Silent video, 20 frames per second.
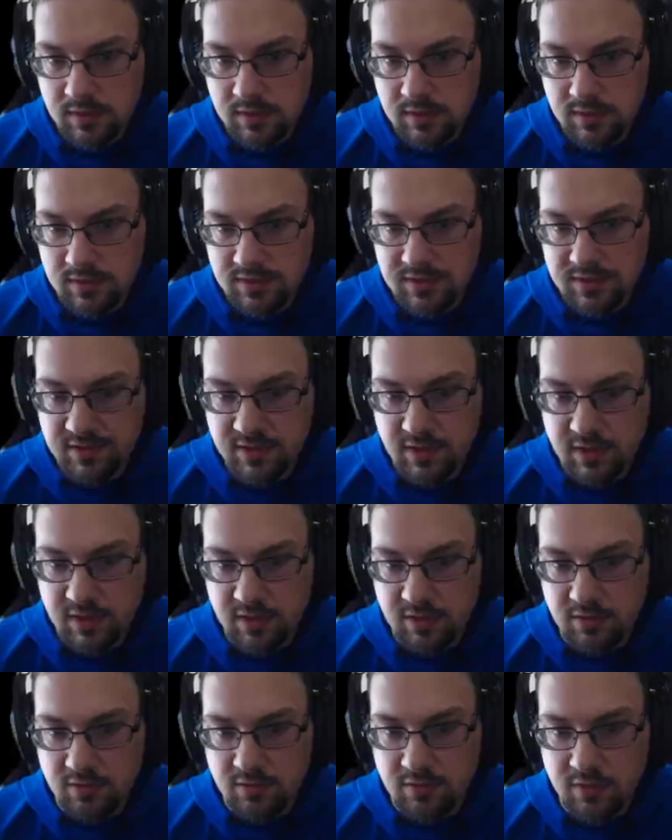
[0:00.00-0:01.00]
This is
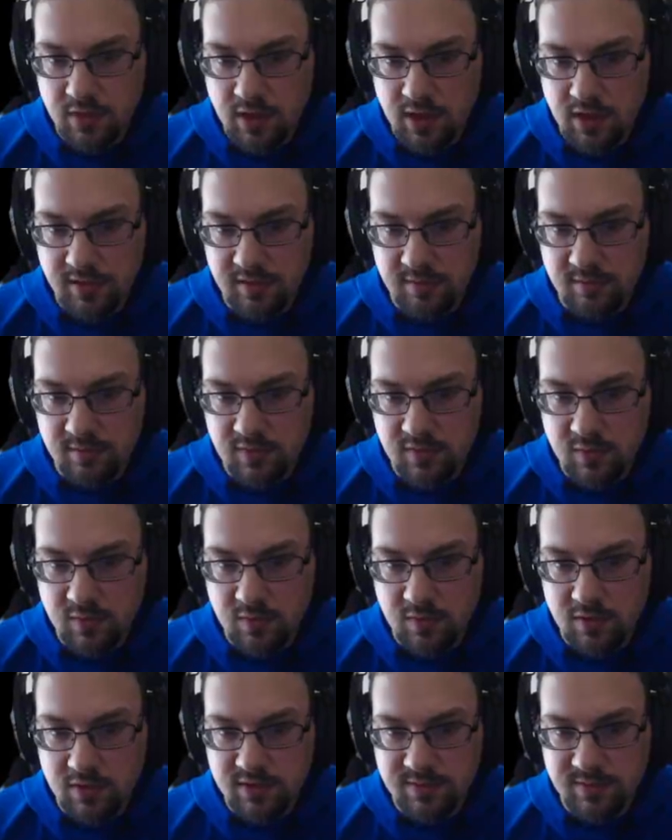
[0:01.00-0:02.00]
going to draw them
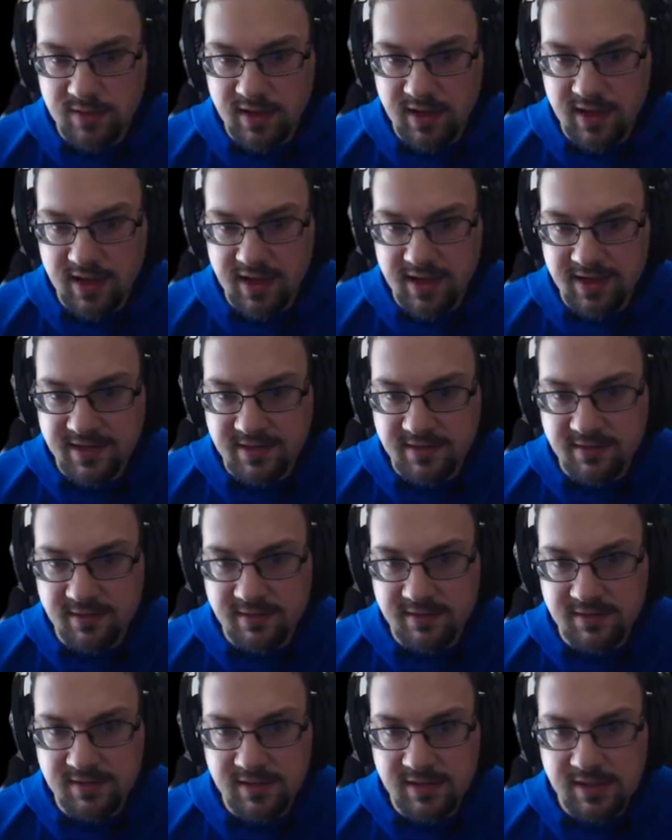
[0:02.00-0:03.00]
towards my castle,
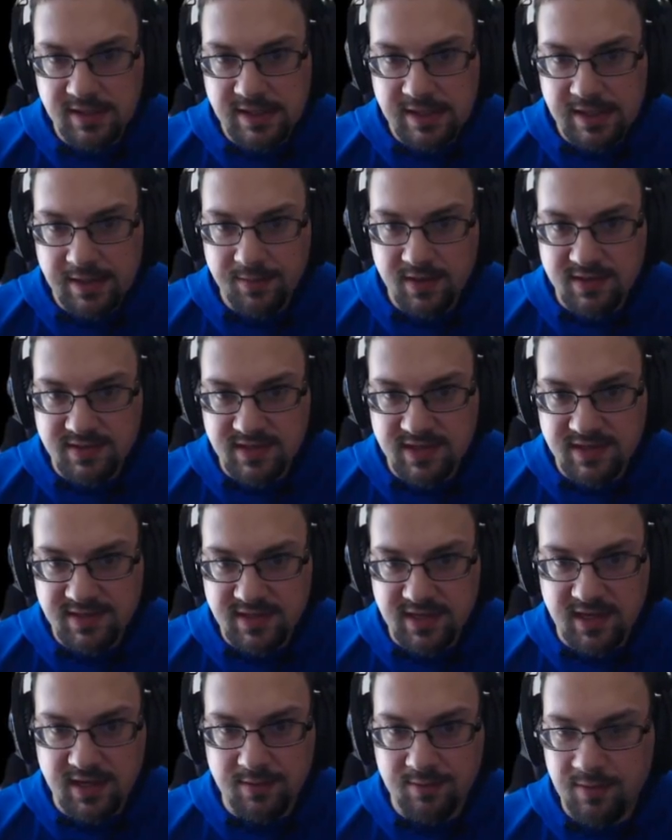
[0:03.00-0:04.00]
because they
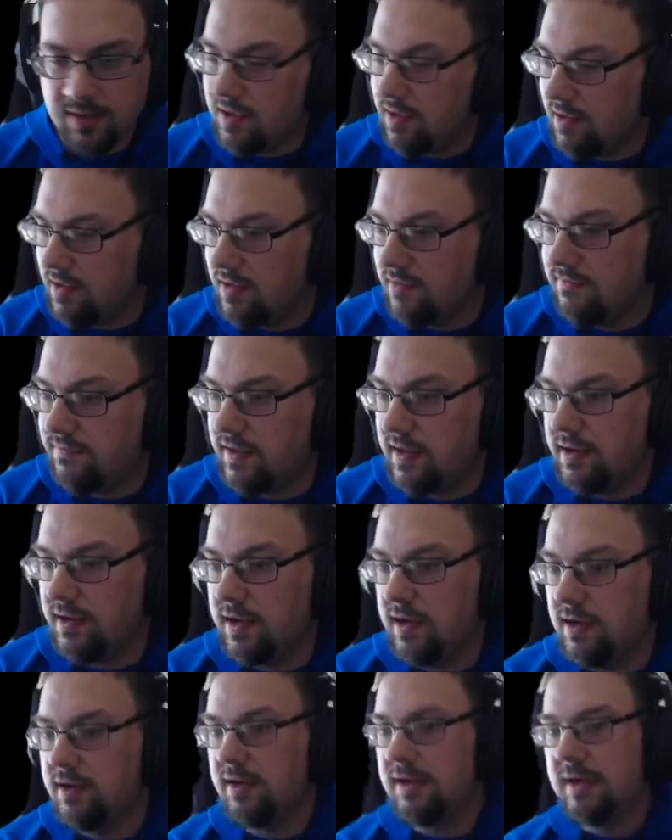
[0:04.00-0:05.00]
see it being undefended.